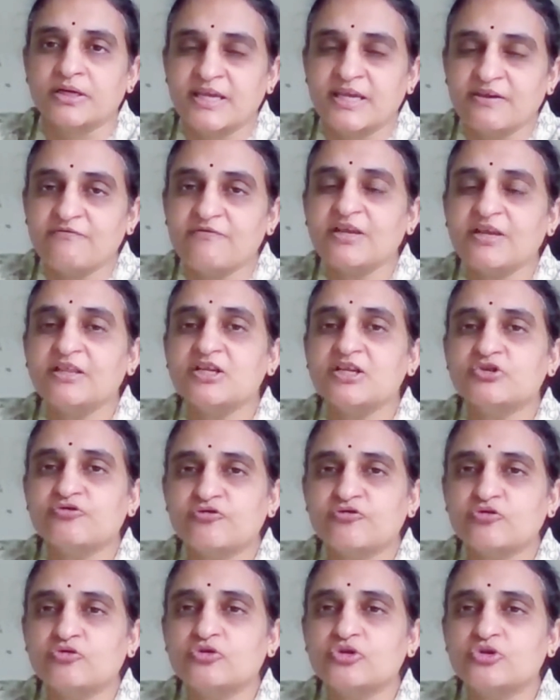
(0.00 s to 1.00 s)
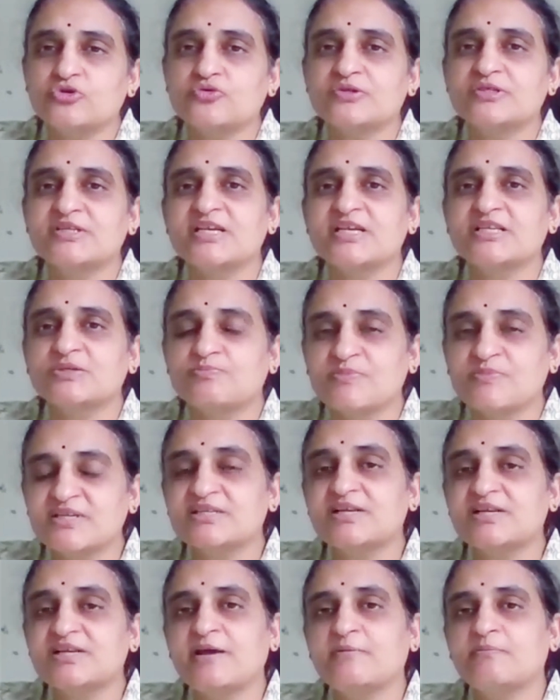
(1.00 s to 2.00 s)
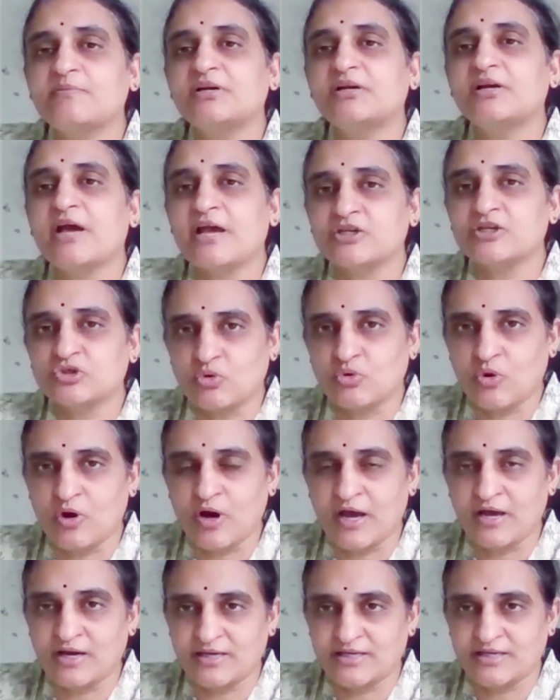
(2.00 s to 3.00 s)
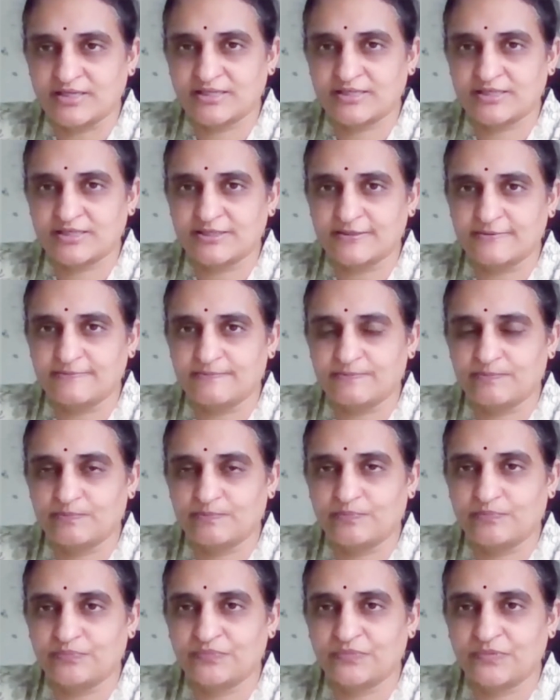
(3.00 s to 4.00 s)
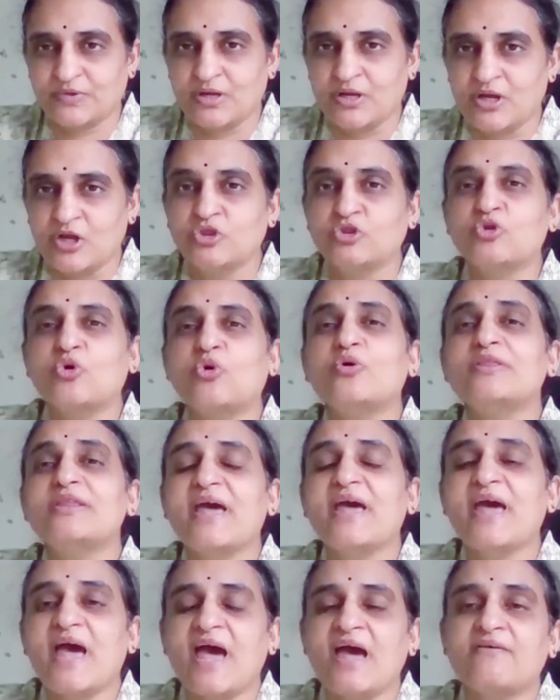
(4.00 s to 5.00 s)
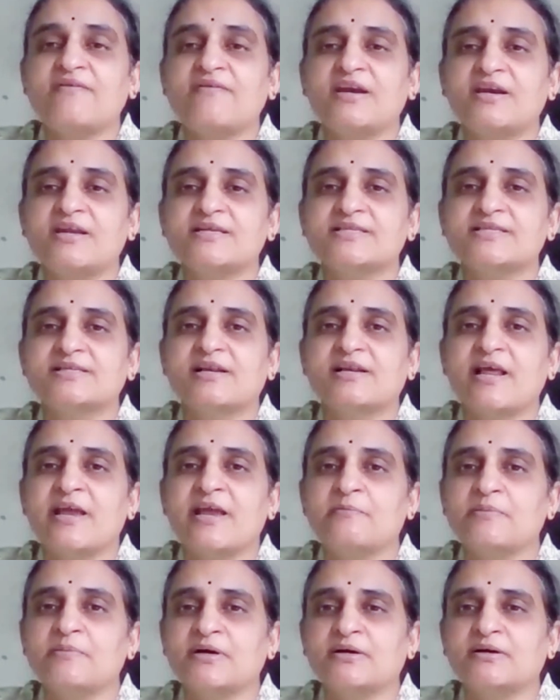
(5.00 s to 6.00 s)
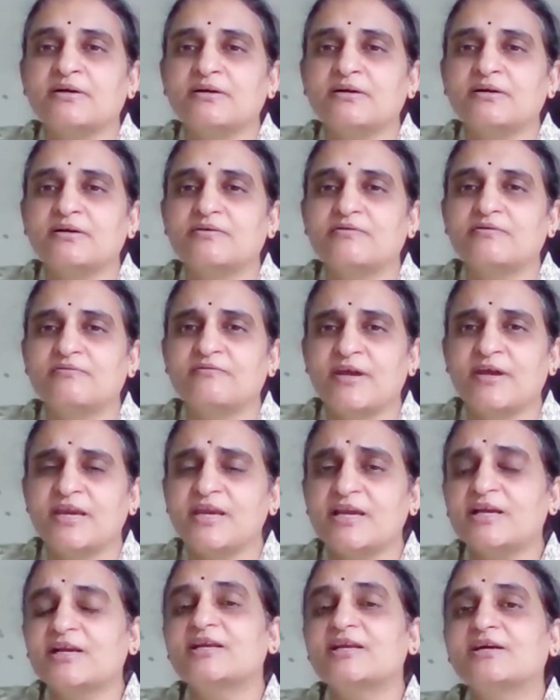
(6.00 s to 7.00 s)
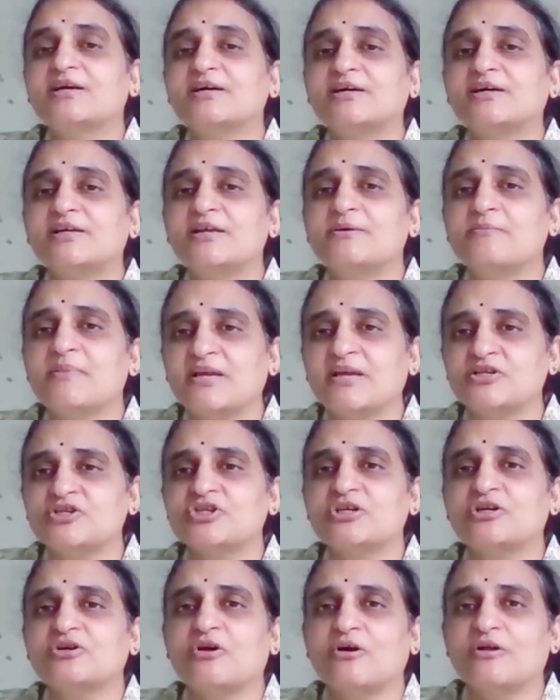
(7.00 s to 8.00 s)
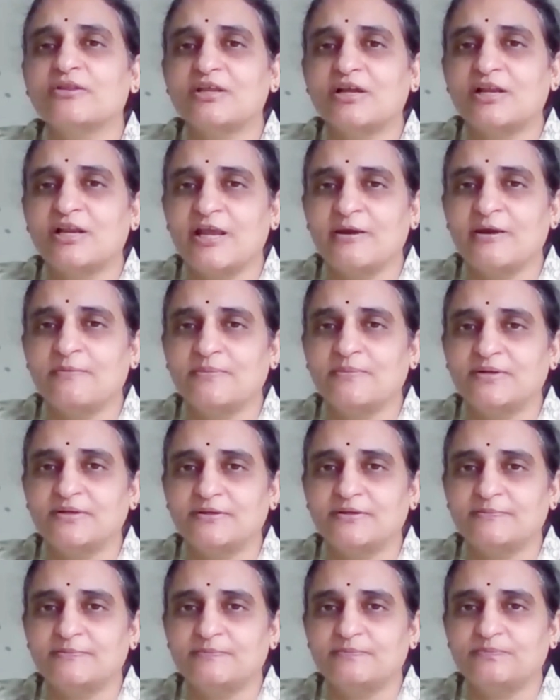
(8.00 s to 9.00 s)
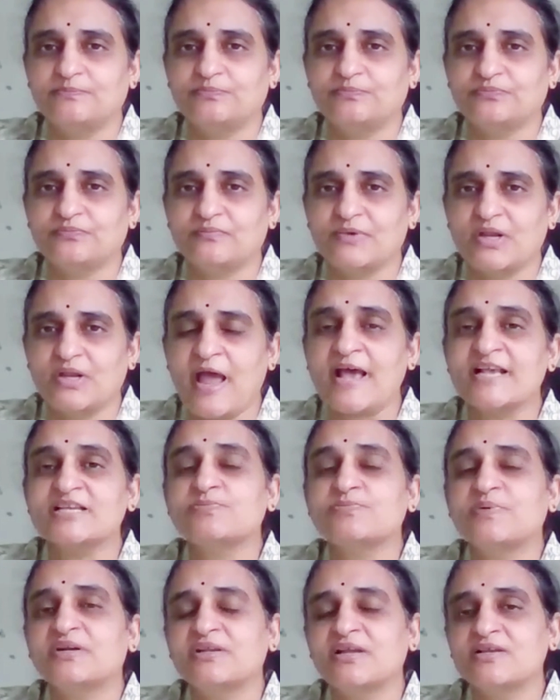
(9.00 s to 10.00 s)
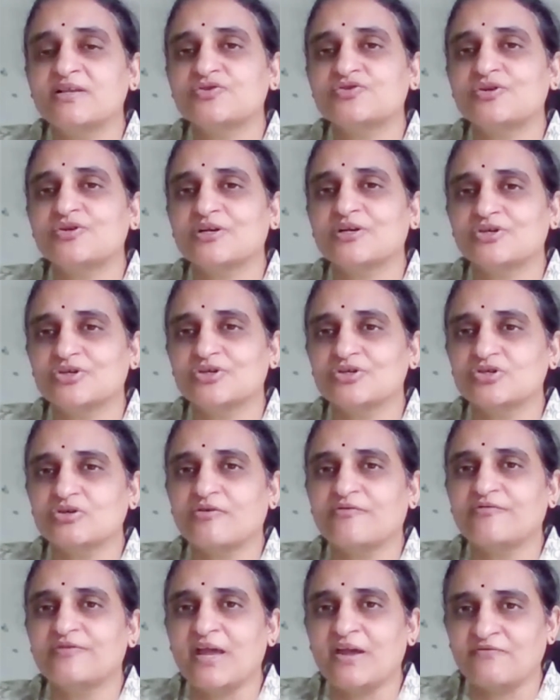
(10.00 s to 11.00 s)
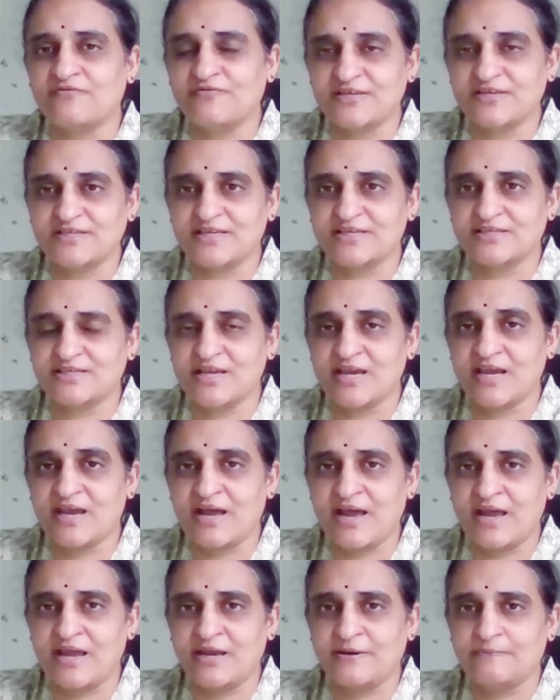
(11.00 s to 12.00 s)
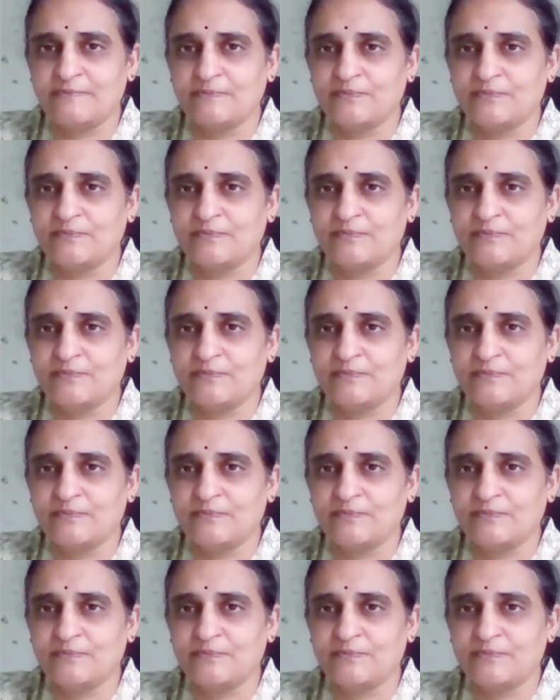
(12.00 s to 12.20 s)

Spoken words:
Giving these fruit juices mislabeled as ORS, though they have a disclaimer very clearly mentioned on the label as per the instructions of the FSSAI,